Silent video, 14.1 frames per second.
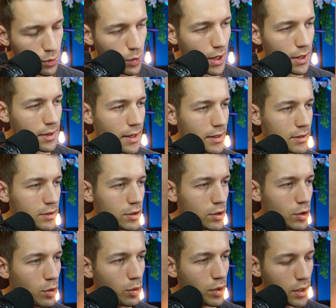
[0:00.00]
away that
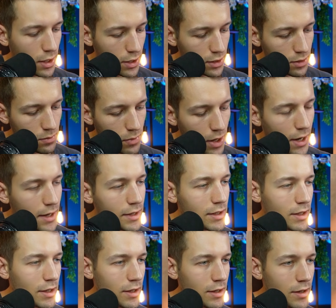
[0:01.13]
you can mine
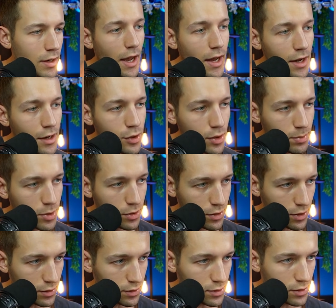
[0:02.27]
here any
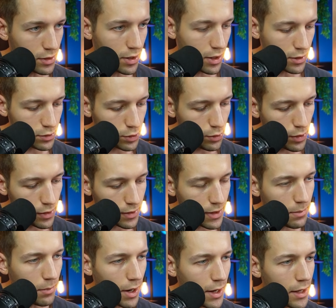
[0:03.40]
cryptocurrency, and during the
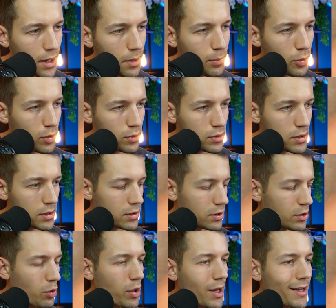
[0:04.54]
mining process
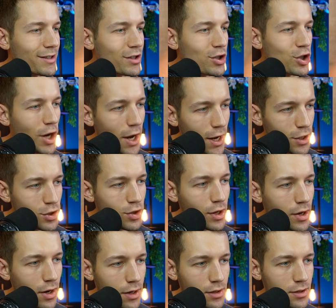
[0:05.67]
you can change the
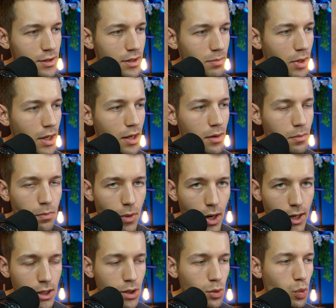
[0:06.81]
currency being
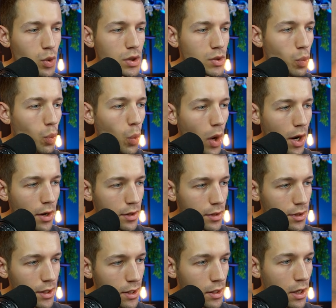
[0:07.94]
mined with one
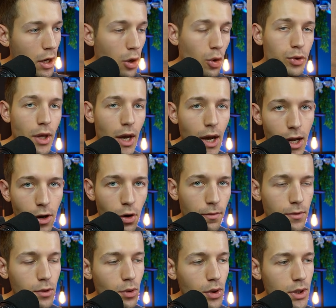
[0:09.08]
click on any
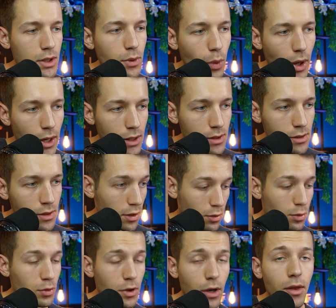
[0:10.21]
of your device,
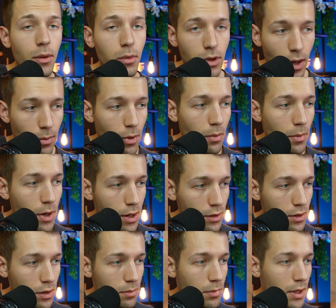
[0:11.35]
including the demo
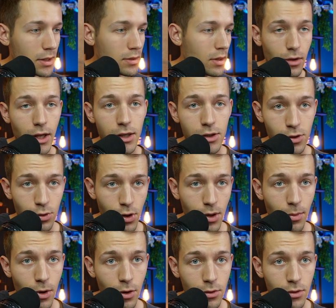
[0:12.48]
miner, but let's talk
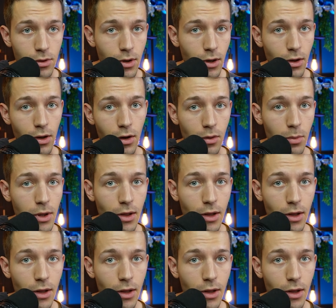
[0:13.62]
about a little bit